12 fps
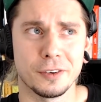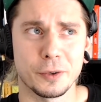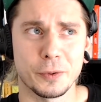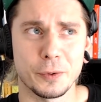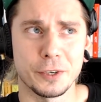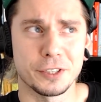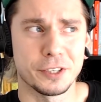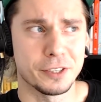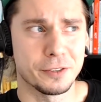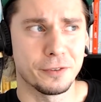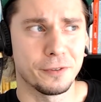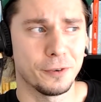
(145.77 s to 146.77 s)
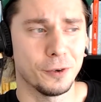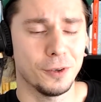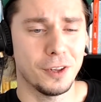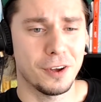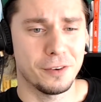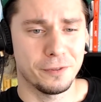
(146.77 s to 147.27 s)
which is
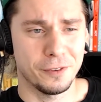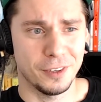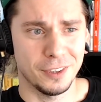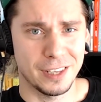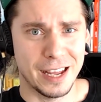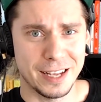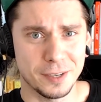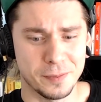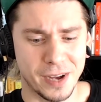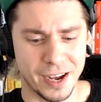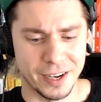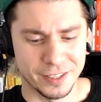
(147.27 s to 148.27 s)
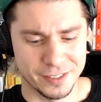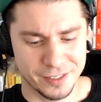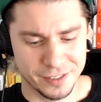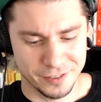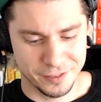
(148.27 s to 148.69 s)
full of landmines?